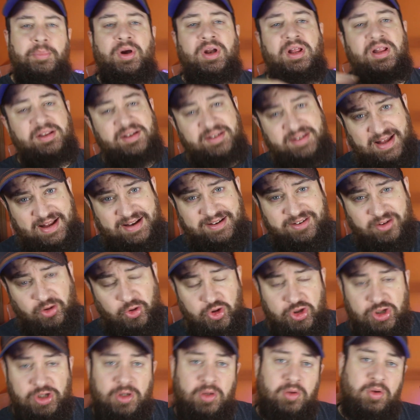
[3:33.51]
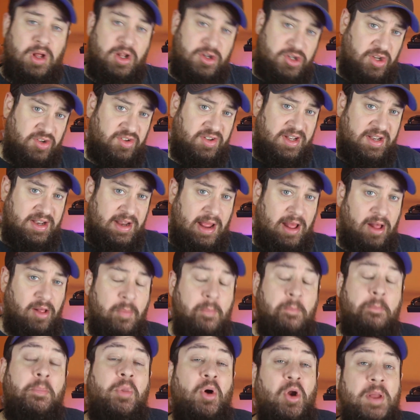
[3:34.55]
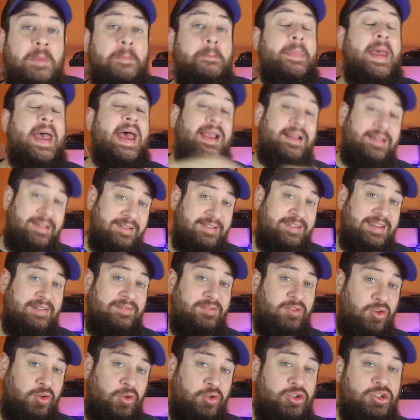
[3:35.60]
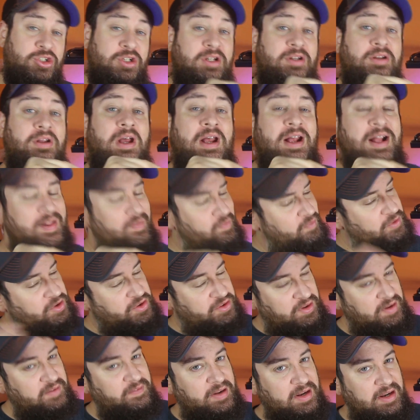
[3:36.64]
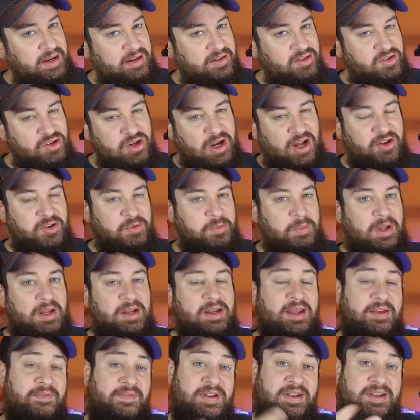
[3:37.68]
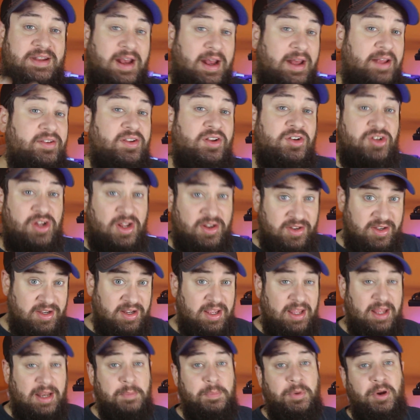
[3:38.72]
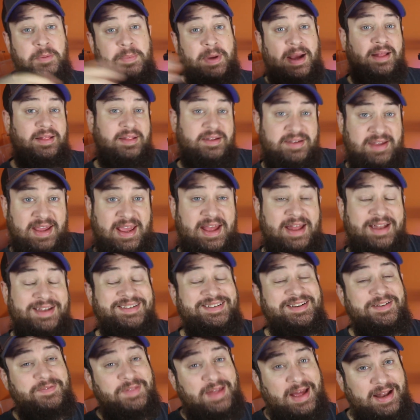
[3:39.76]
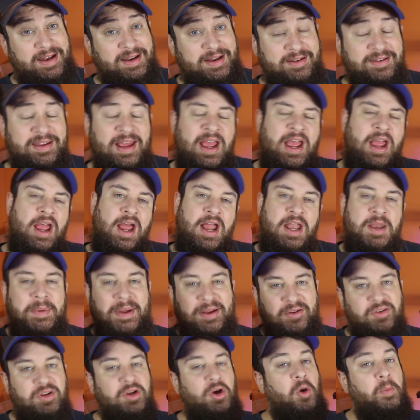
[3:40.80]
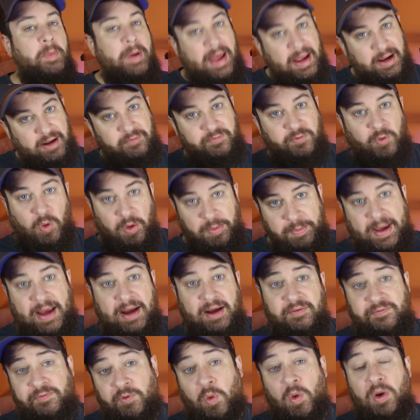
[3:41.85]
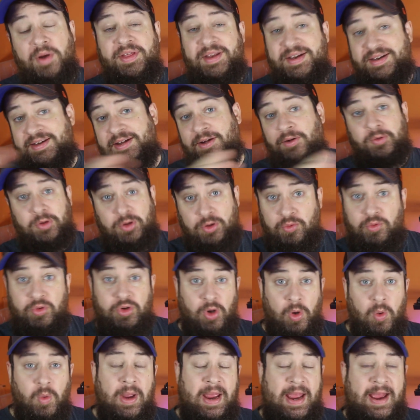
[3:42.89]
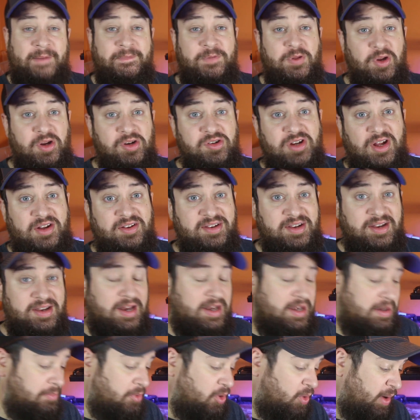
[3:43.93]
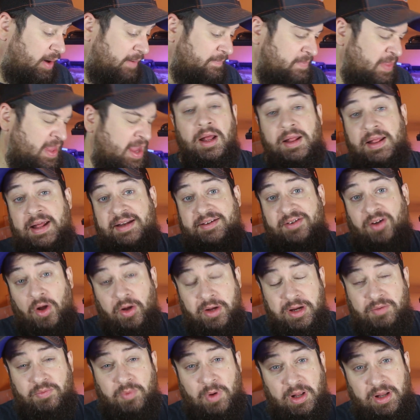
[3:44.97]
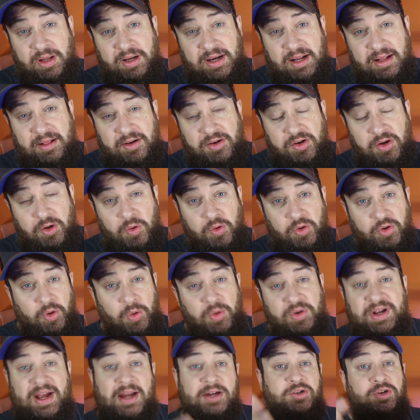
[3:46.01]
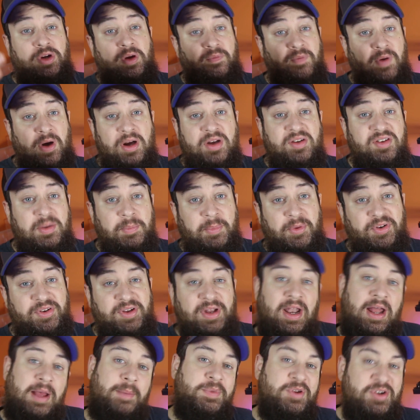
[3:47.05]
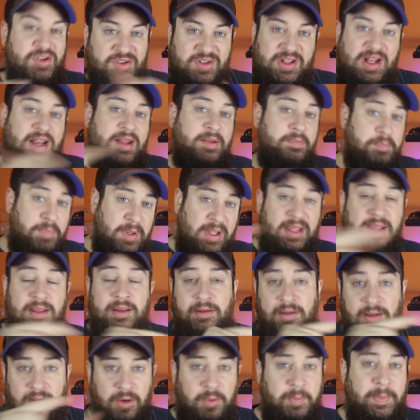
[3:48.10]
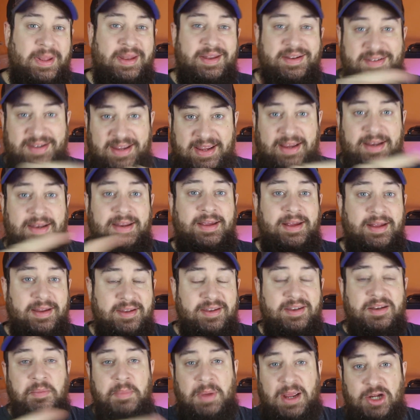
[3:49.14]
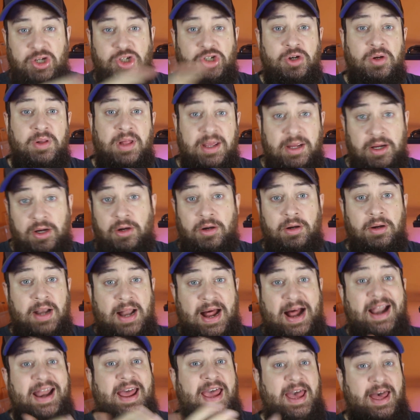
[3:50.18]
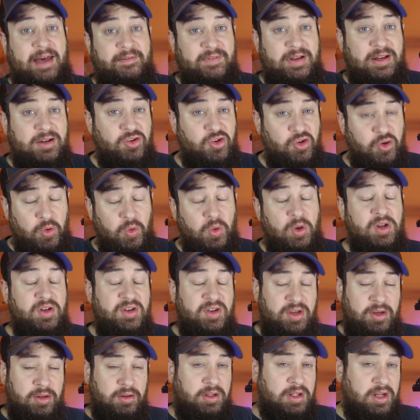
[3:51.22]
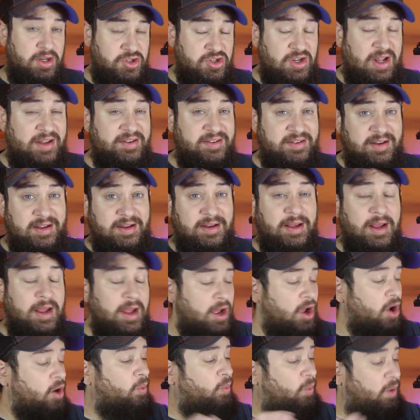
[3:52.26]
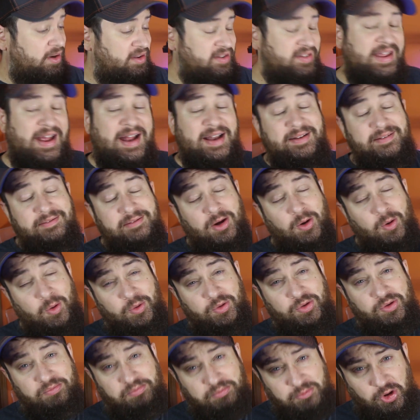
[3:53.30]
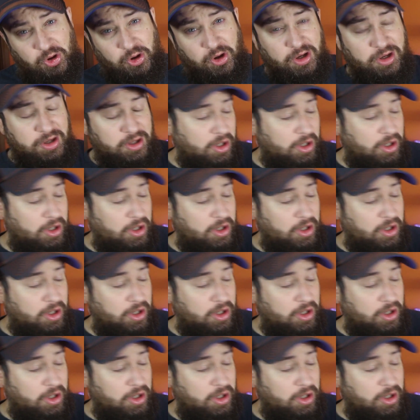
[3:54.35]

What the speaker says: put it in the 10 solution, adjust the dial, put it back in the 7 solution, see if it needs adjustment. If it does, adjust it again, put it back in the 10, see if that needs. You basically go back and forth until you don't have to adjust it anymore. And that's all you really need to do. So it's actually a very simple setup. You just kind of be a little bit tedious to make sure that you're not having to continually adjust it. Once that goes, you're good to